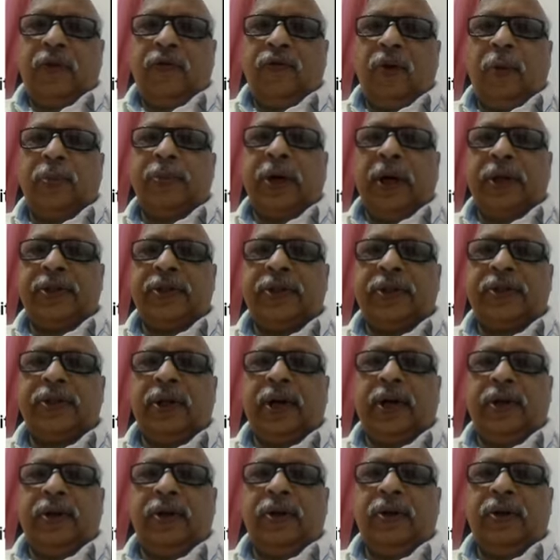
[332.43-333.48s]
from the other
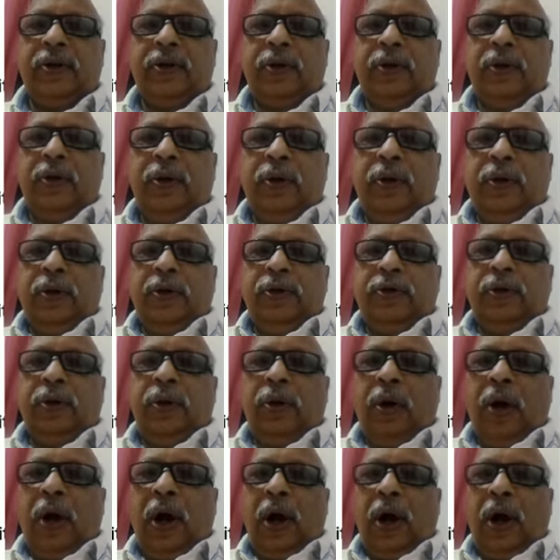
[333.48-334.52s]
side.
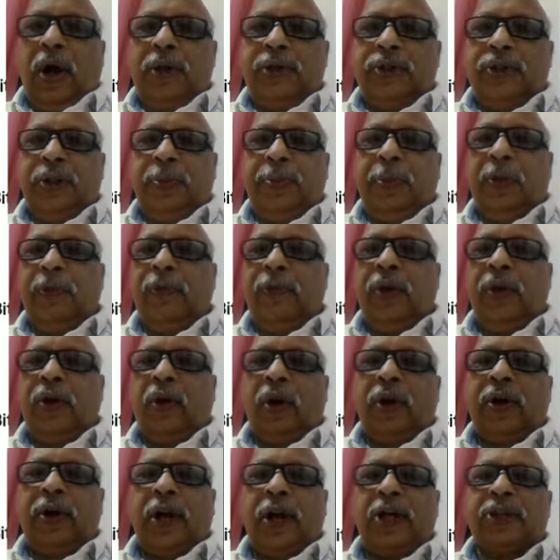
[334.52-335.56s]
So CPU will
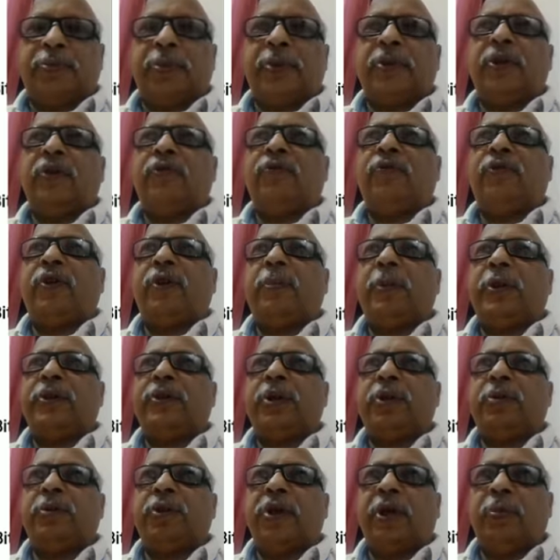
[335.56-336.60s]
not transfer the
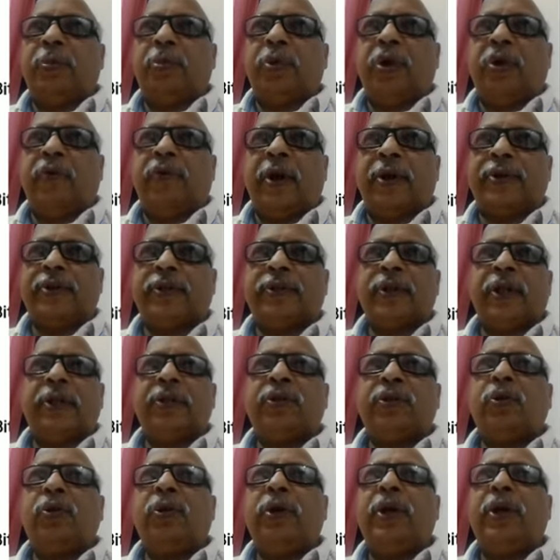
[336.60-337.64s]
information to the input devices. That is
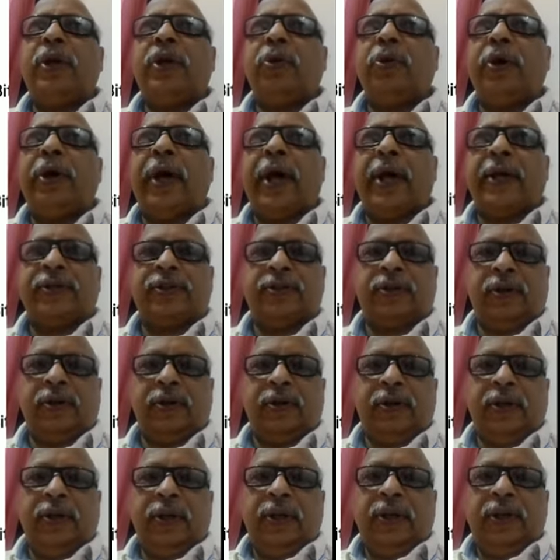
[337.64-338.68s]
only unidirectional.
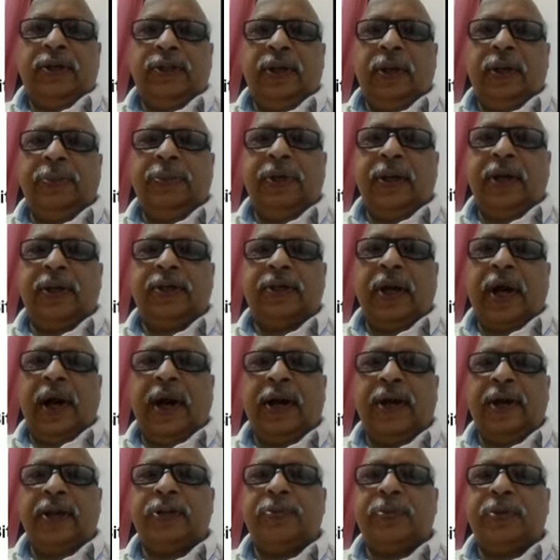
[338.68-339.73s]
Same thing is a
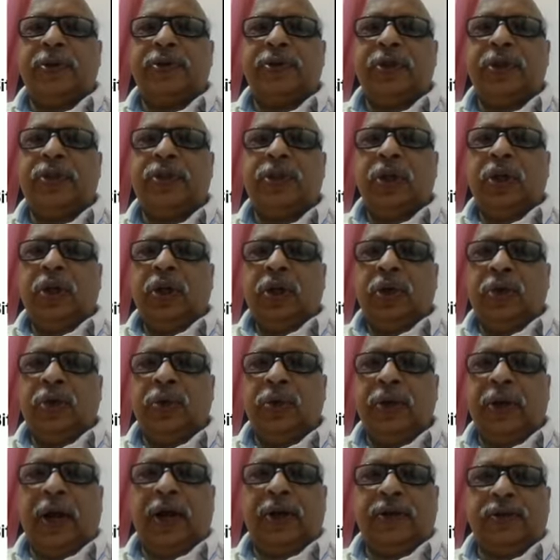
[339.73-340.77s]
address bus is
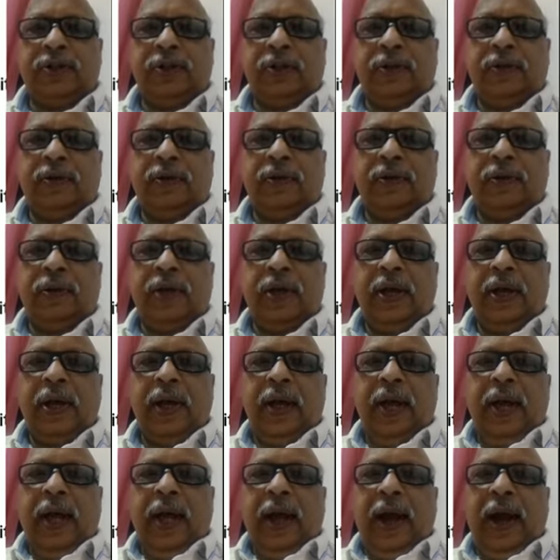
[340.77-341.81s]
unidirectional,
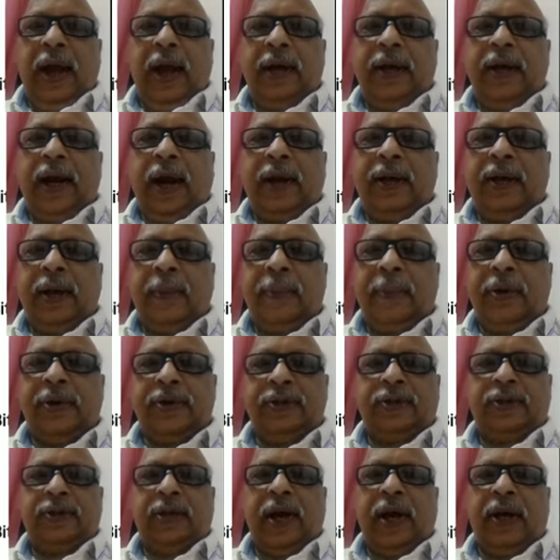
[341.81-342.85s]
and data
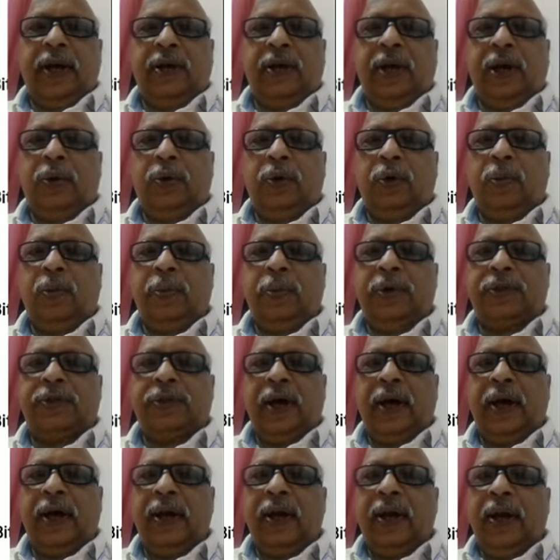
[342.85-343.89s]
bus and control bus
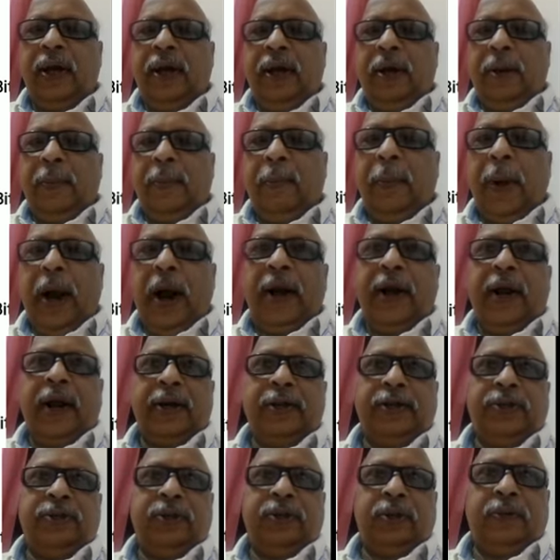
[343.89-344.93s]
are
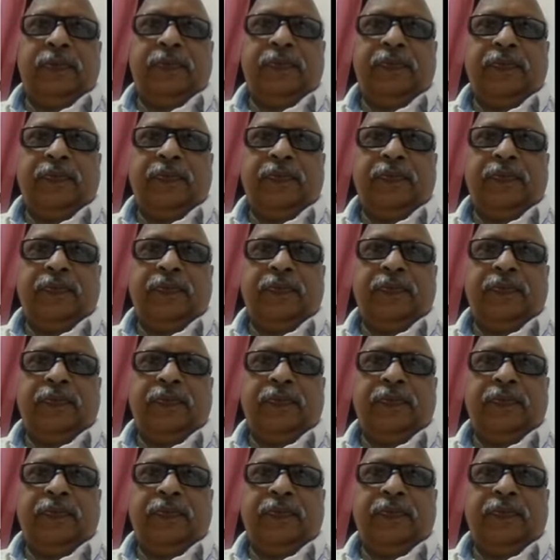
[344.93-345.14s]
bidirectional.